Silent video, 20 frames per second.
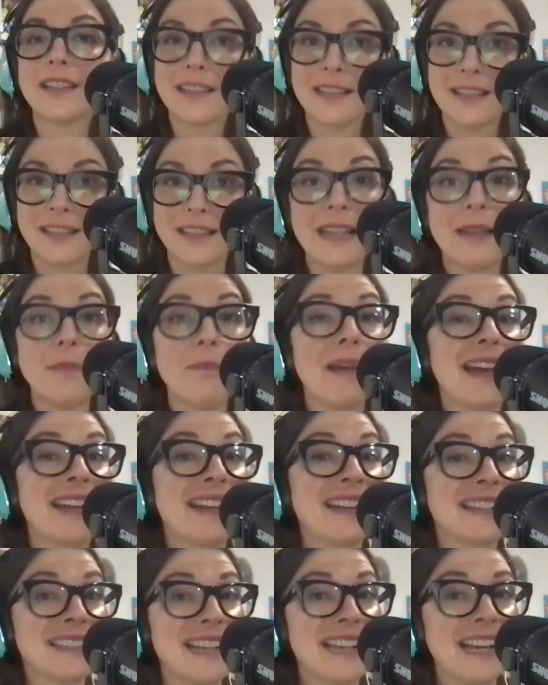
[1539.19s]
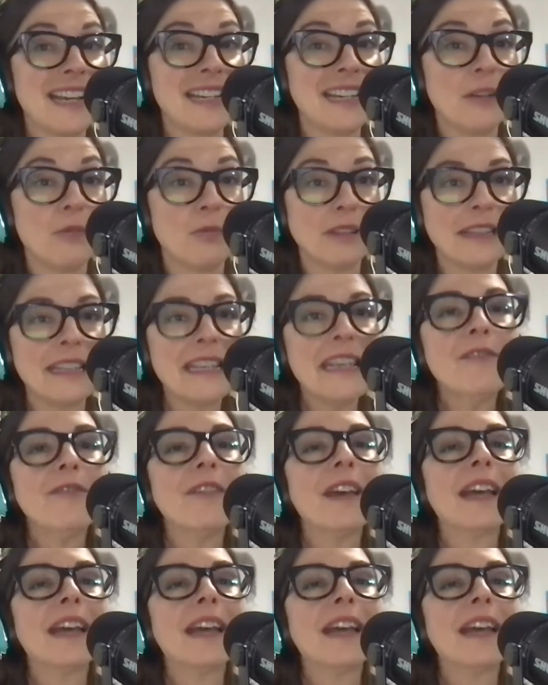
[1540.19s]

sleep, and anxiety relief.